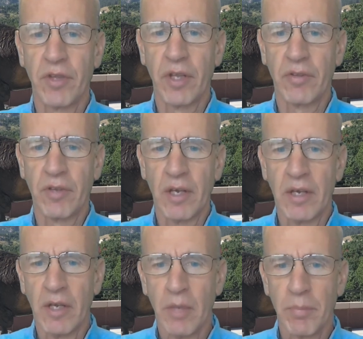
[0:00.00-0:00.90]
that
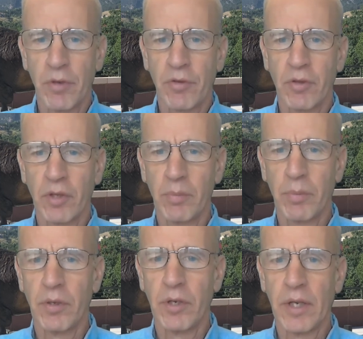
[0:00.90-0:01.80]
personal
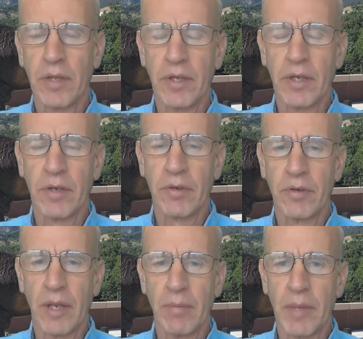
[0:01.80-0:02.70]
computing and the
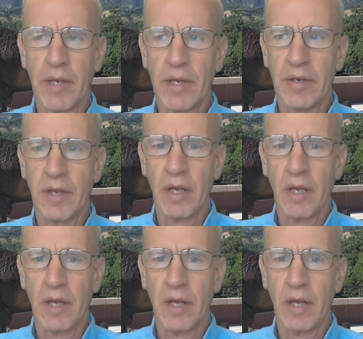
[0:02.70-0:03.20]
internet made?